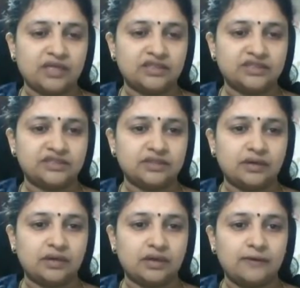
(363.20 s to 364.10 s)
is
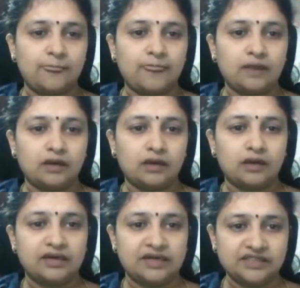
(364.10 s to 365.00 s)

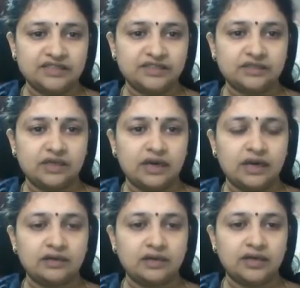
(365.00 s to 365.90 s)
dressed
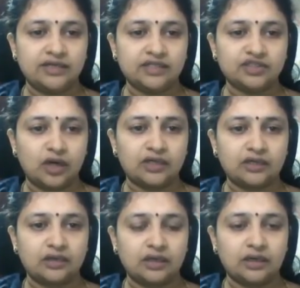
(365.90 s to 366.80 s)
and it is
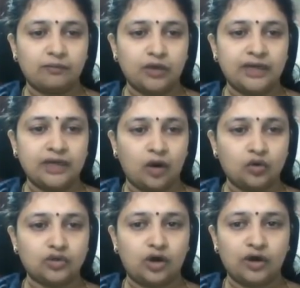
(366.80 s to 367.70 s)
not pulling out or